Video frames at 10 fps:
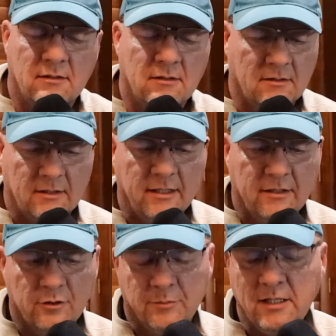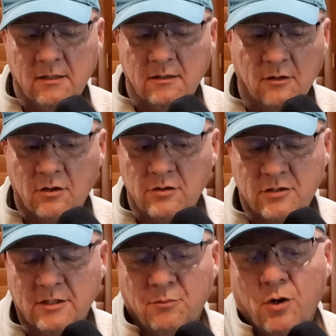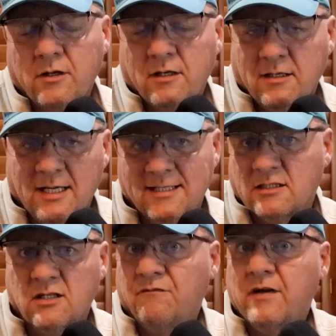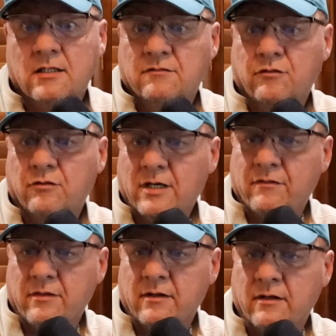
And they're being largely marketed as the fix for everything.